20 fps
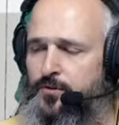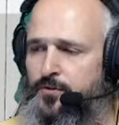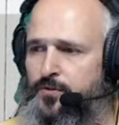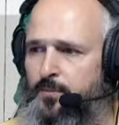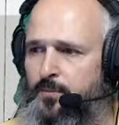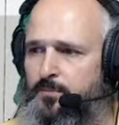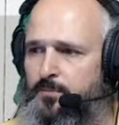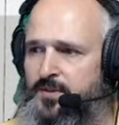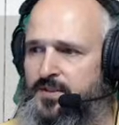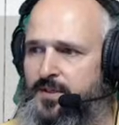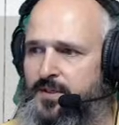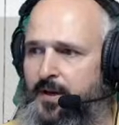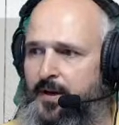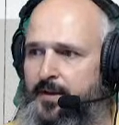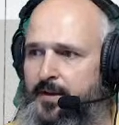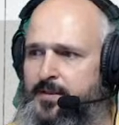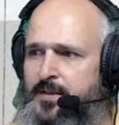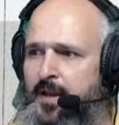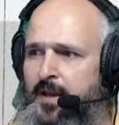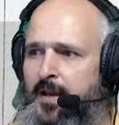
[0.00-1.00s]
the sides,
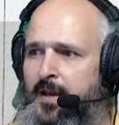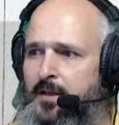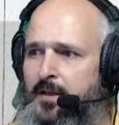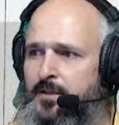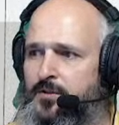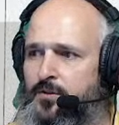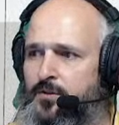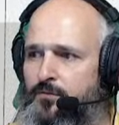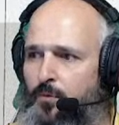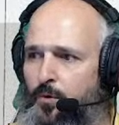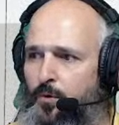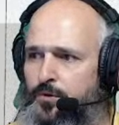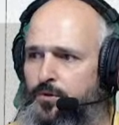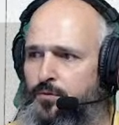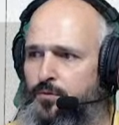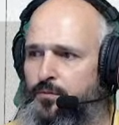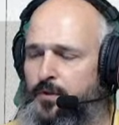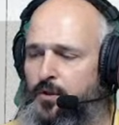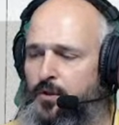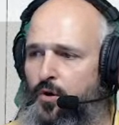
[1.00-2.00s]
the water will
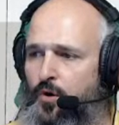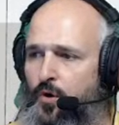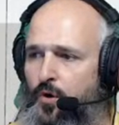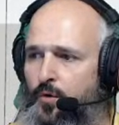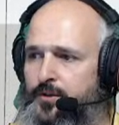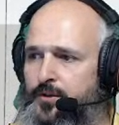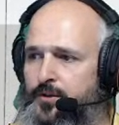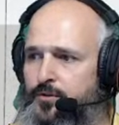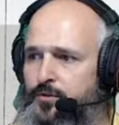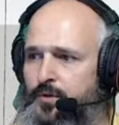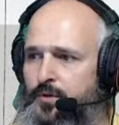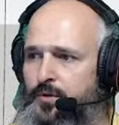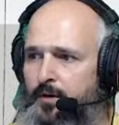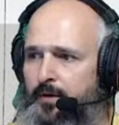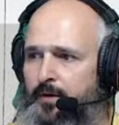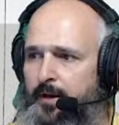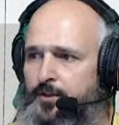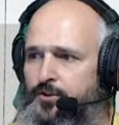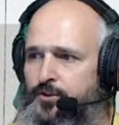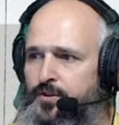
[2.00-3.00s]
go in two
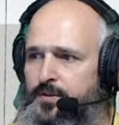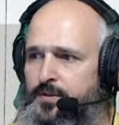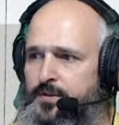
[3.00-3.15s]
directions.